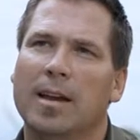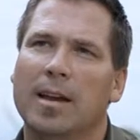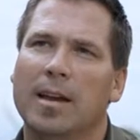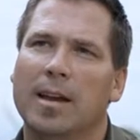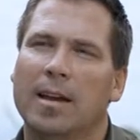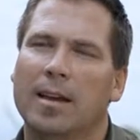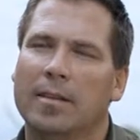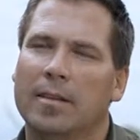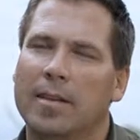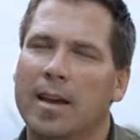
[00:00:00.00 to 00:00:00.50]

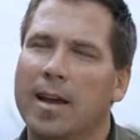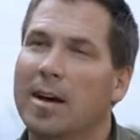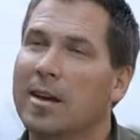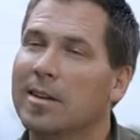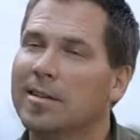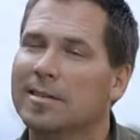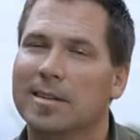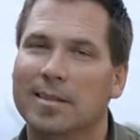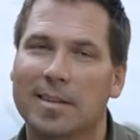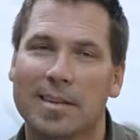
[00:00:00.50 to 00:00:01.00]
And they
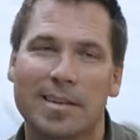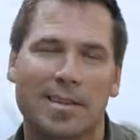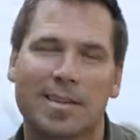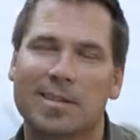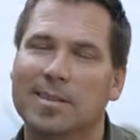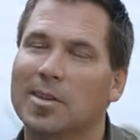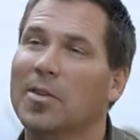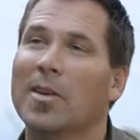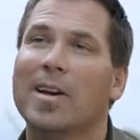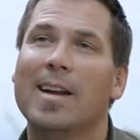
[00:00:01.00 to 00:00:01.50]
all said,
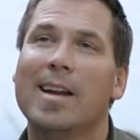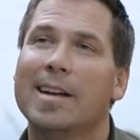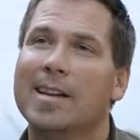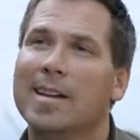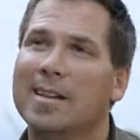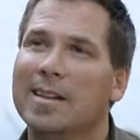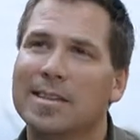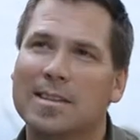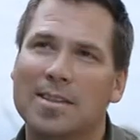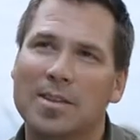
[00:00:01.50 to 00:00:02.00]
that's a great
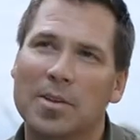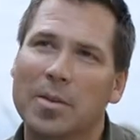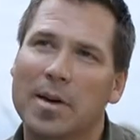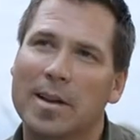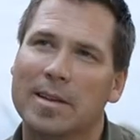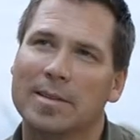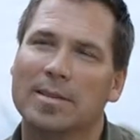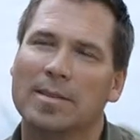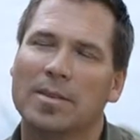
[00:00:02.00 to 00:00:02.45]
idea, let's do it.